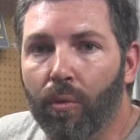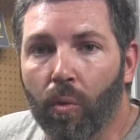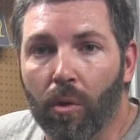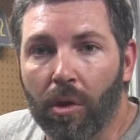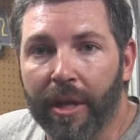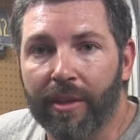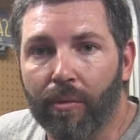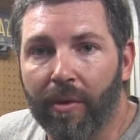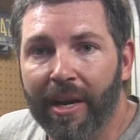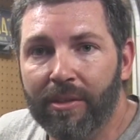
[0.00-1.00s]
We'll look at
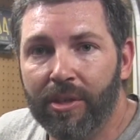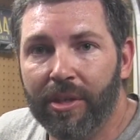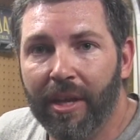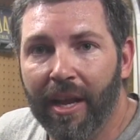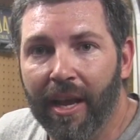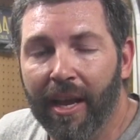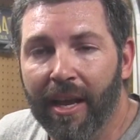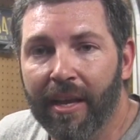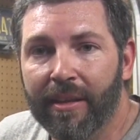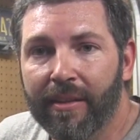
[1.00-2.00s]
the wrench,
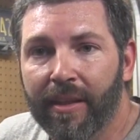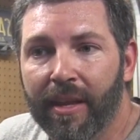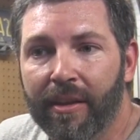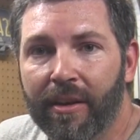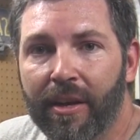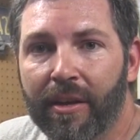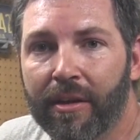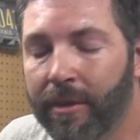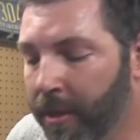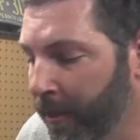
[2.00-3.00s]
and then
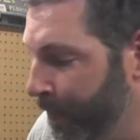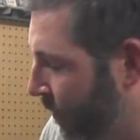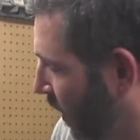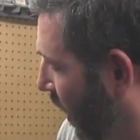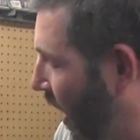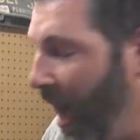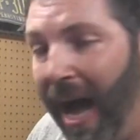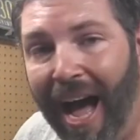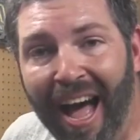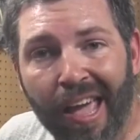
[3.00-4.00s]
I
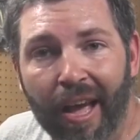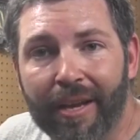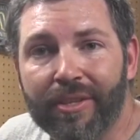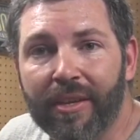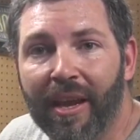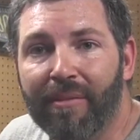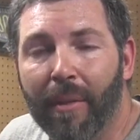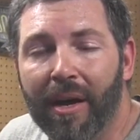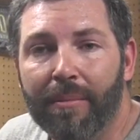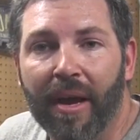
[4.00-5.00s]
actually have
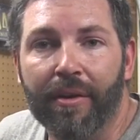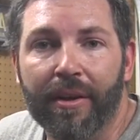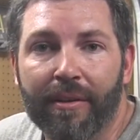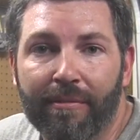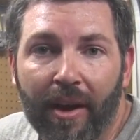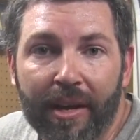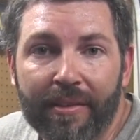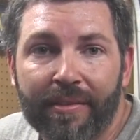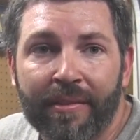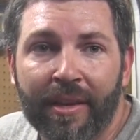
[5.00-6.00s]
mine mounted in a
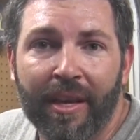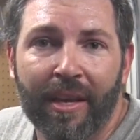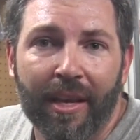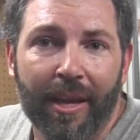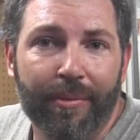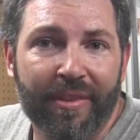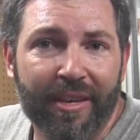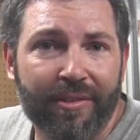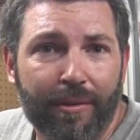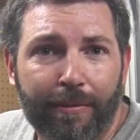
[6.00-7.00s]
vise. It was an
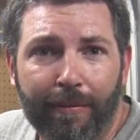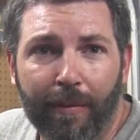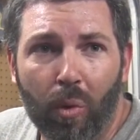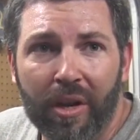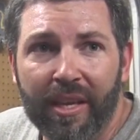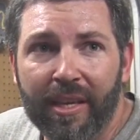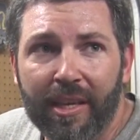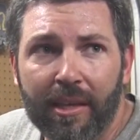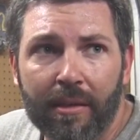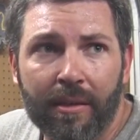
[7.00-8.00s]
extra
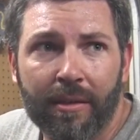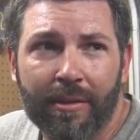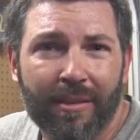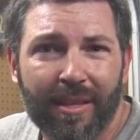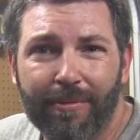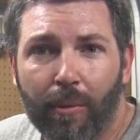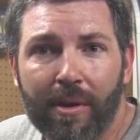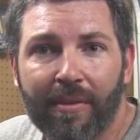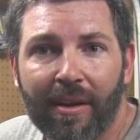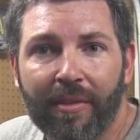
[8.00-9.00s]

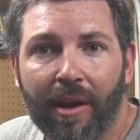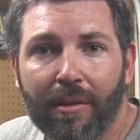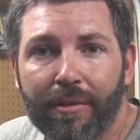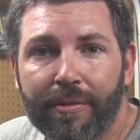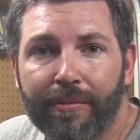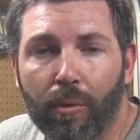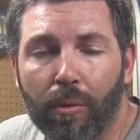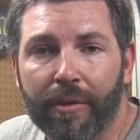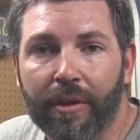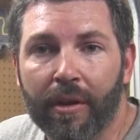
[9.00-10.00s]
$45
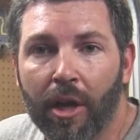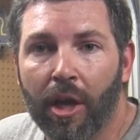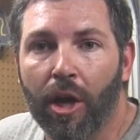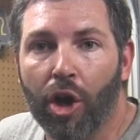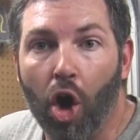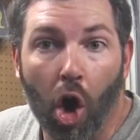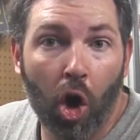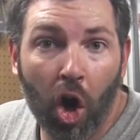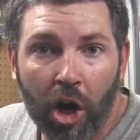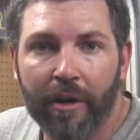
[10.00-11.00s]
for the
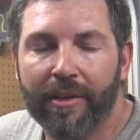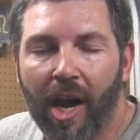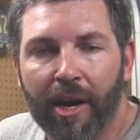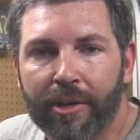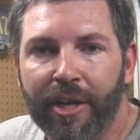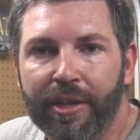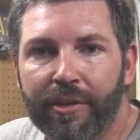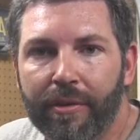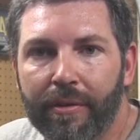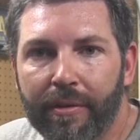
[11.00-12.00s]
car tire
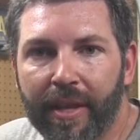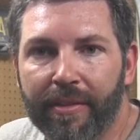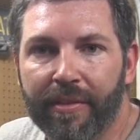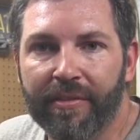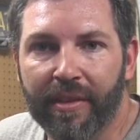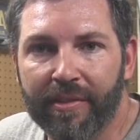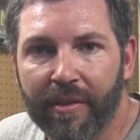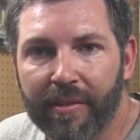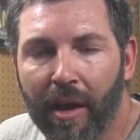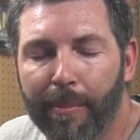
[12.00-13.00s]
changer that this sits
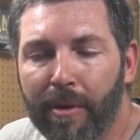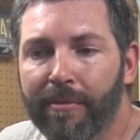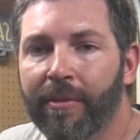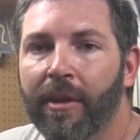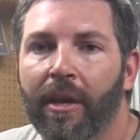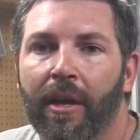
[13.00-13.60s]
on top of.